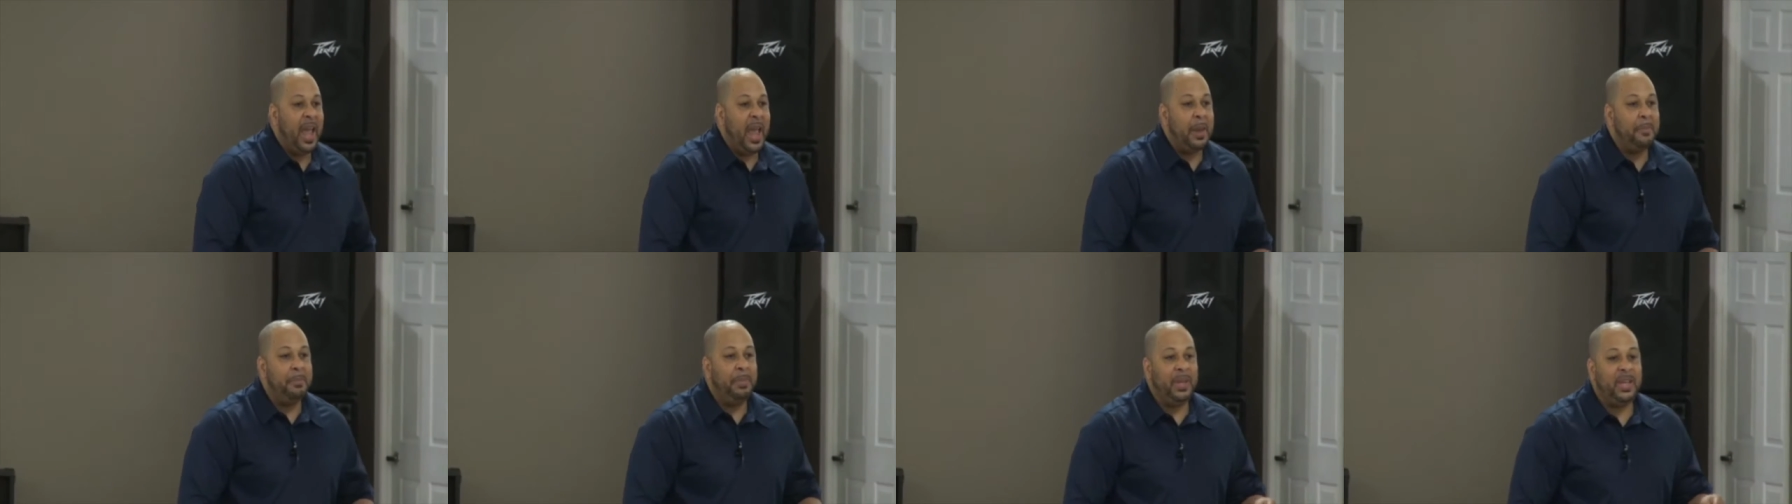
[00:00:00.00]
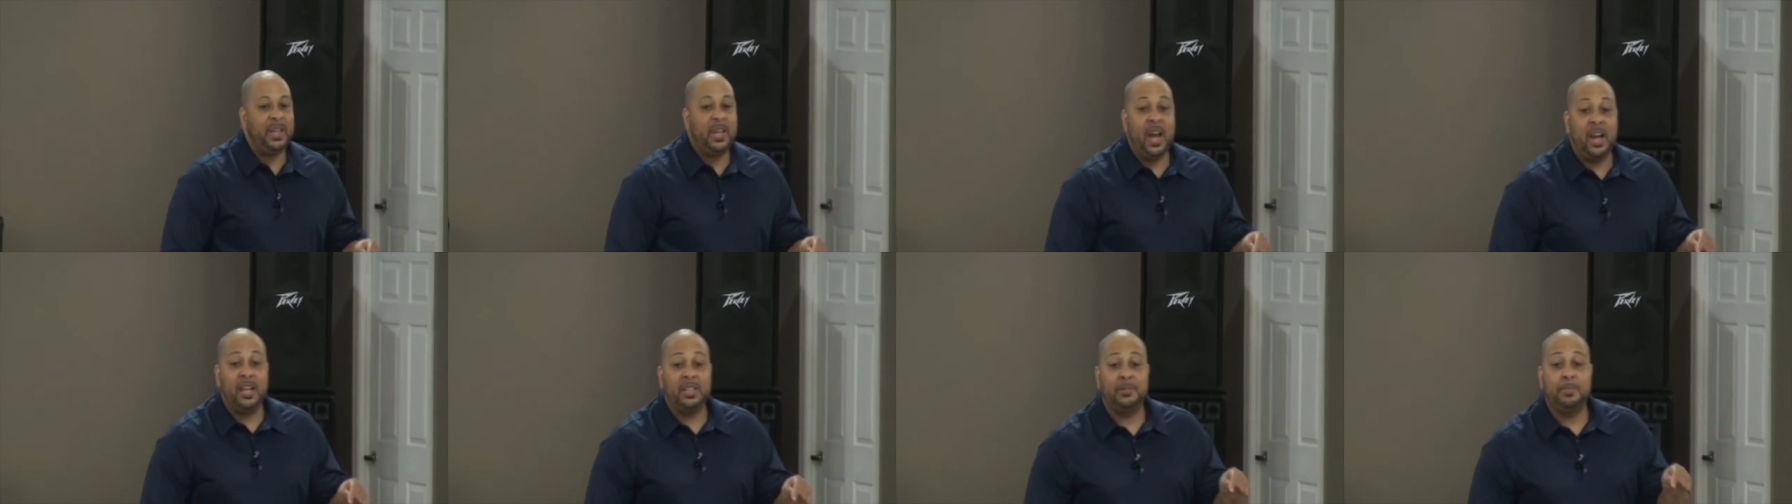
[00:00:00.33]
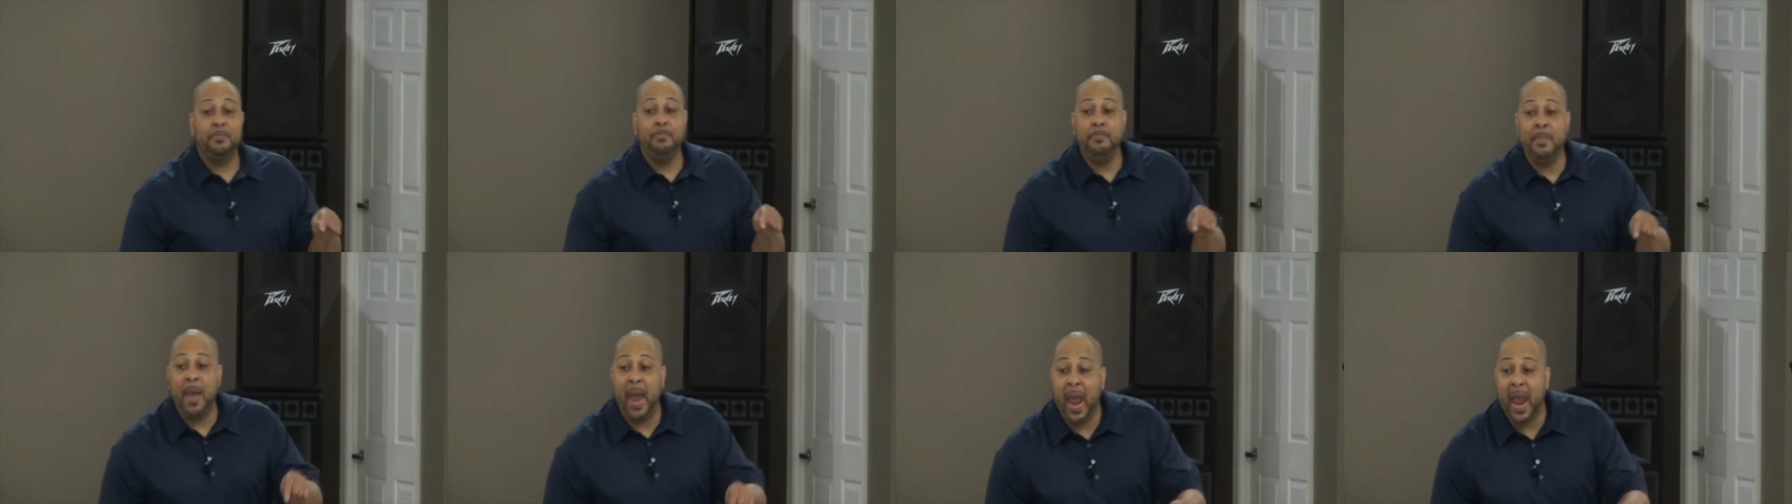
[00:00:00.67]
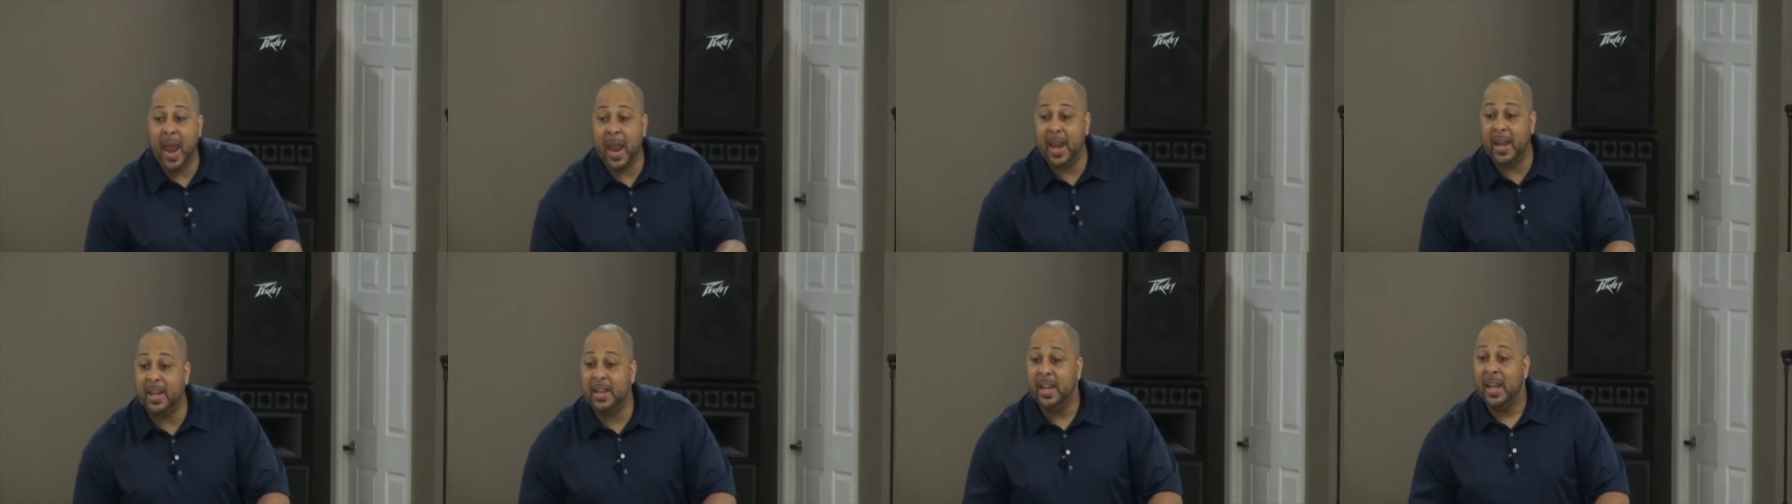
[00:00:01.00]
And because
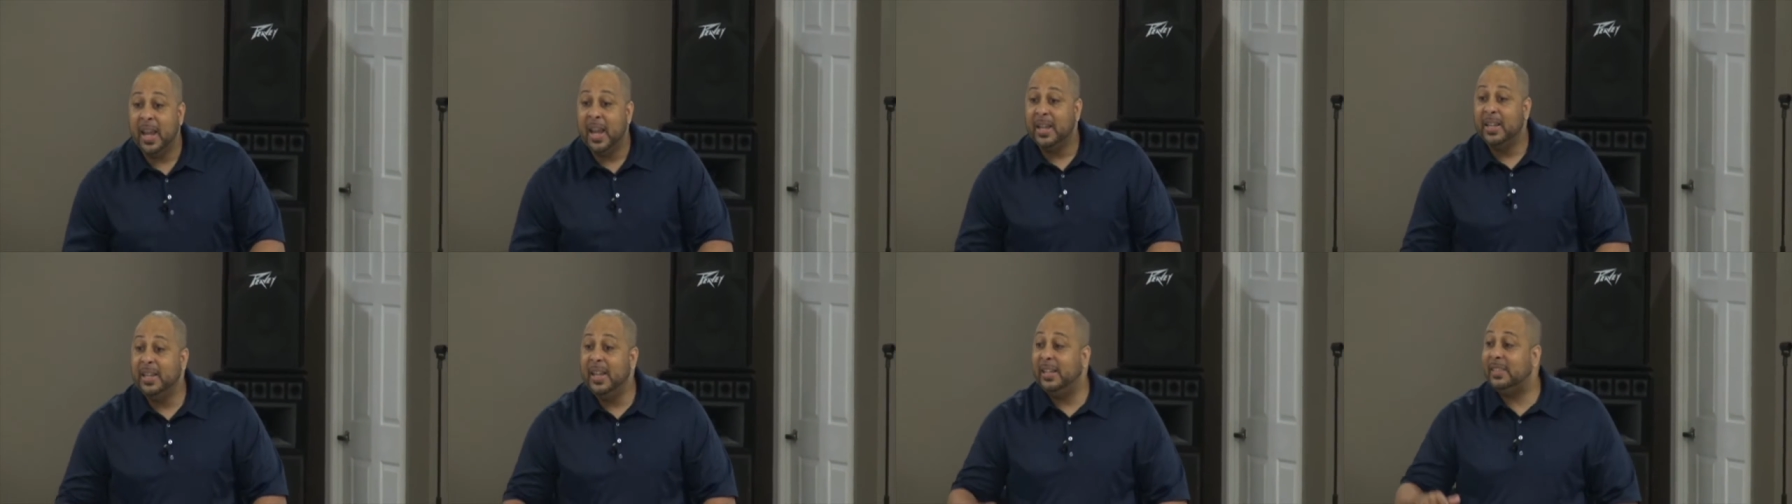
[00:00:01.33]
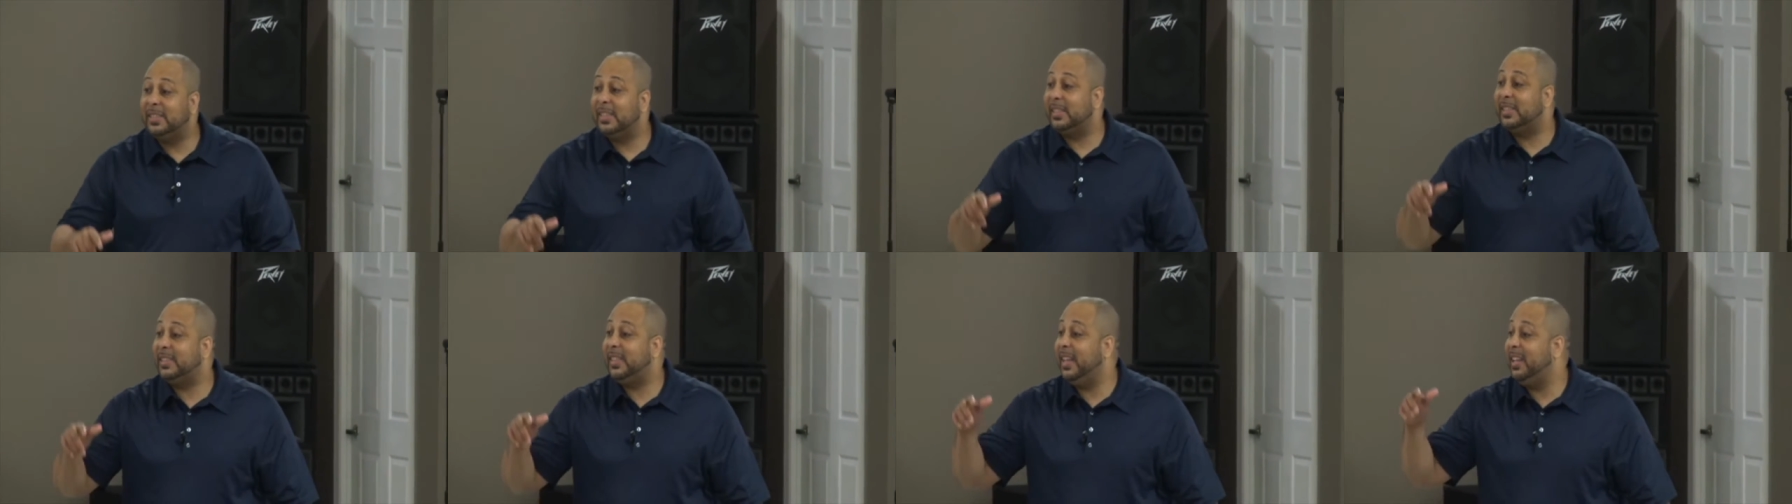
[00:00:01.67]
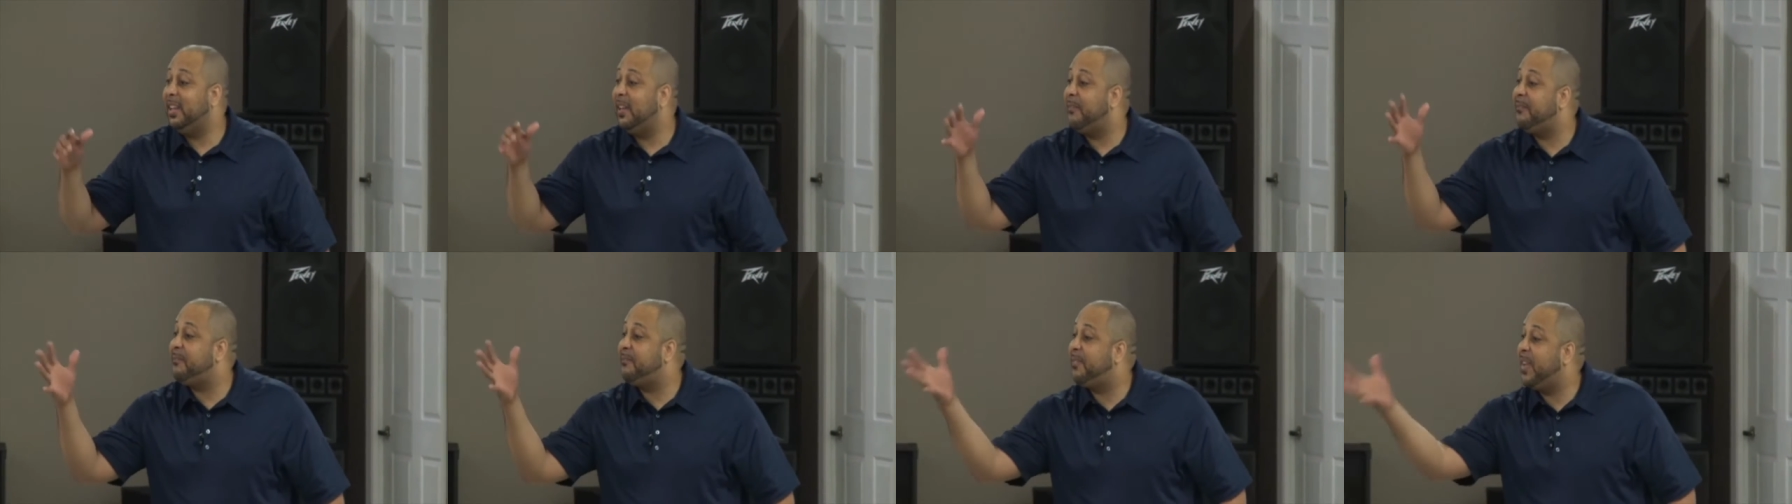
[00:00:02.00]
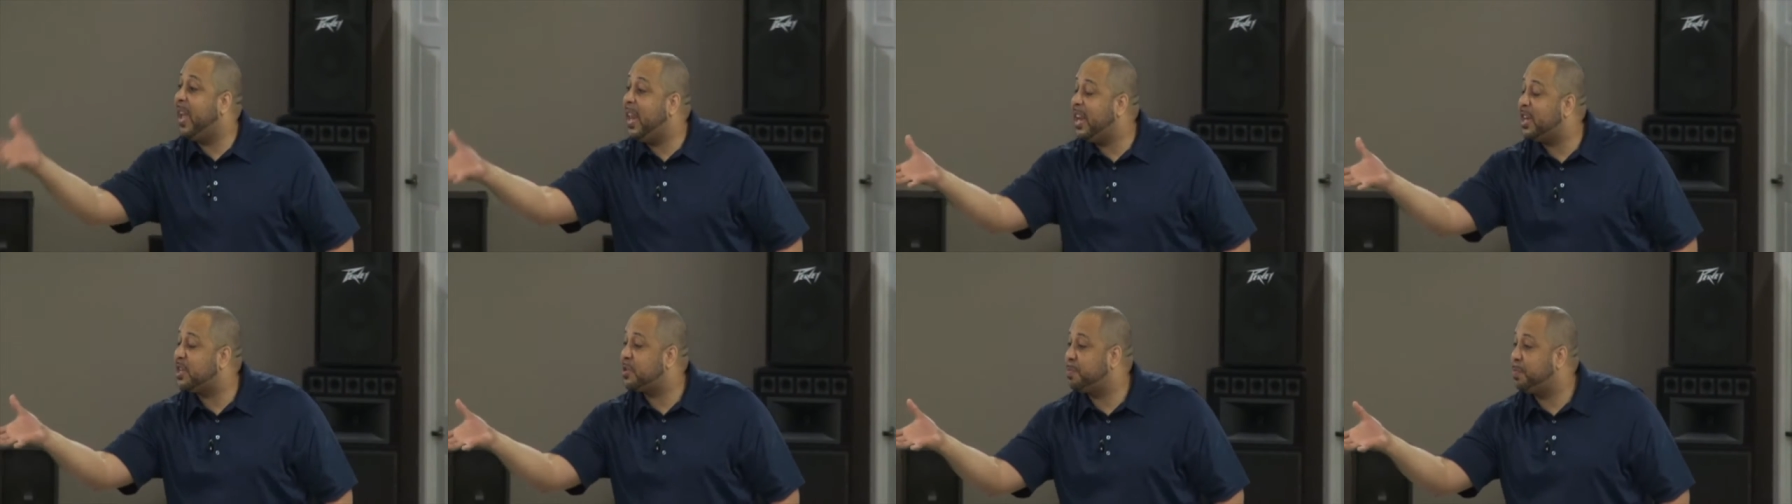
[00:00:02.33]
man needs to see the
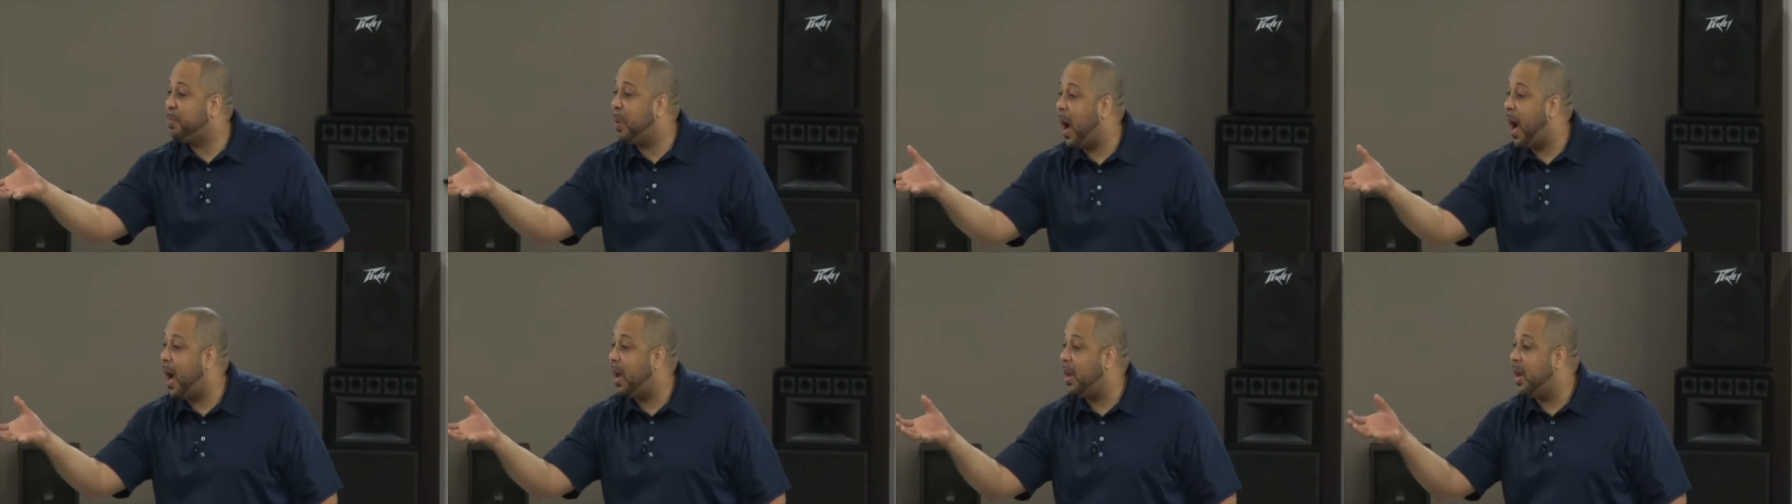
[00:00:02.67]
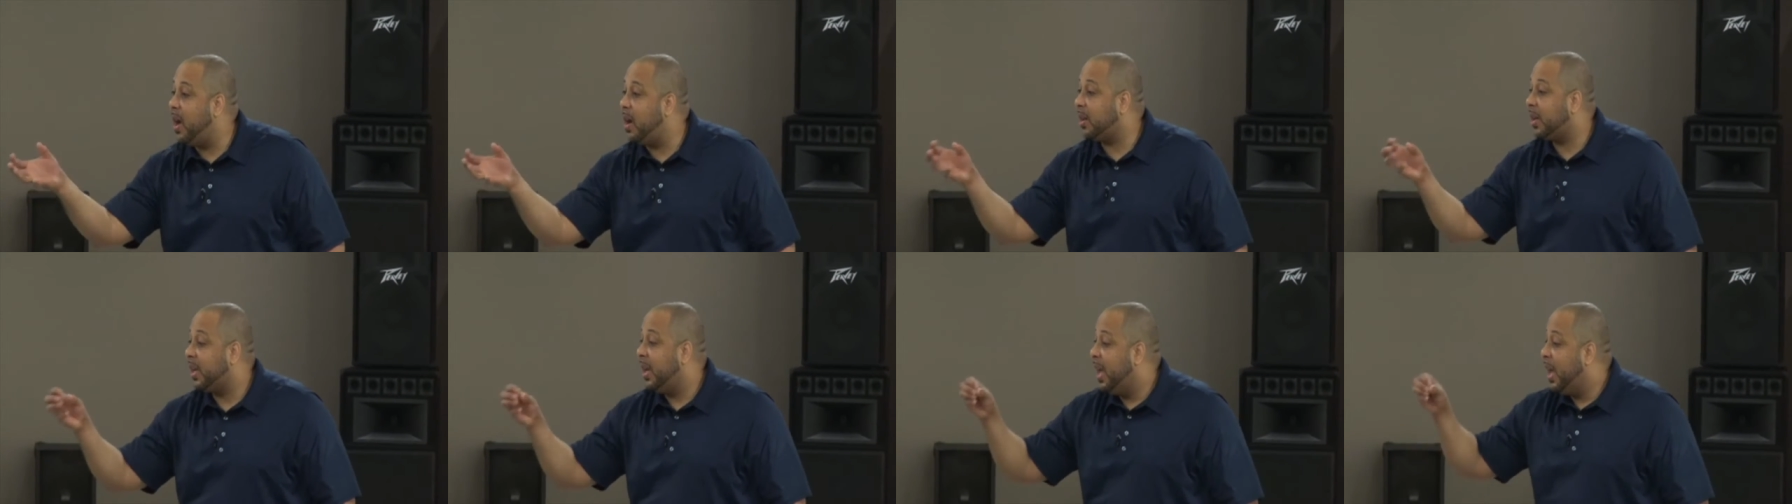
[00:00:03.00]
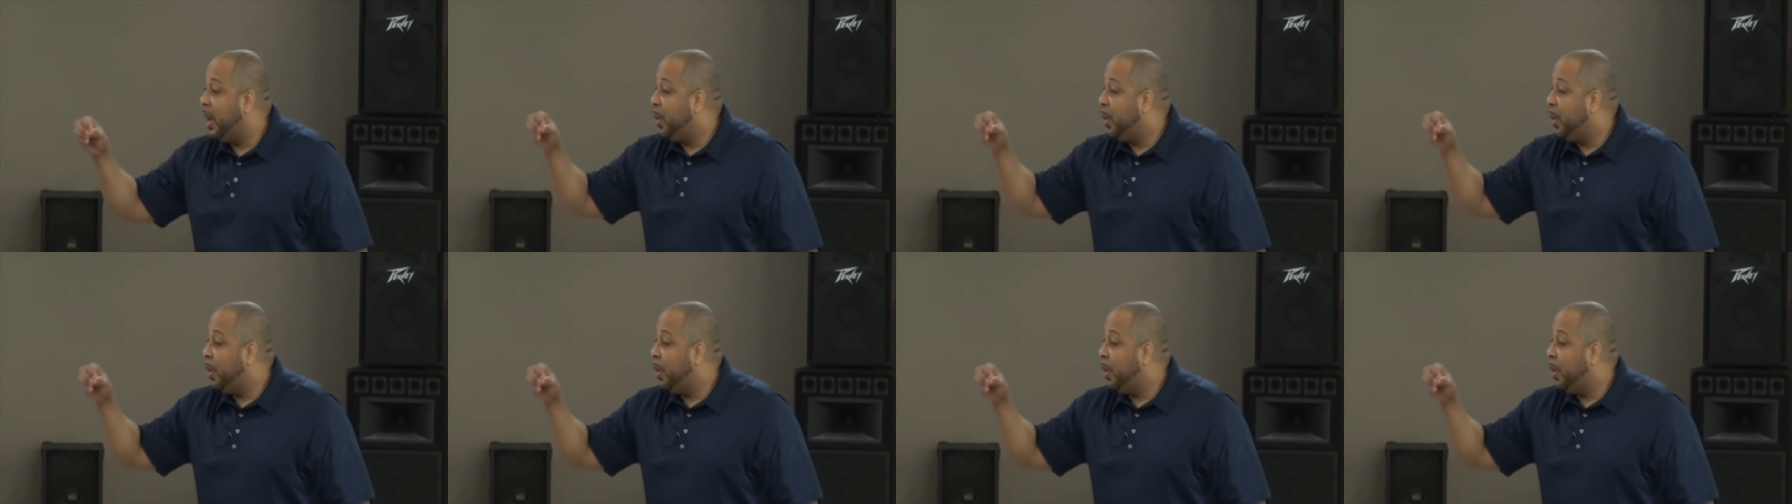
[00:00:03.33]
finished product,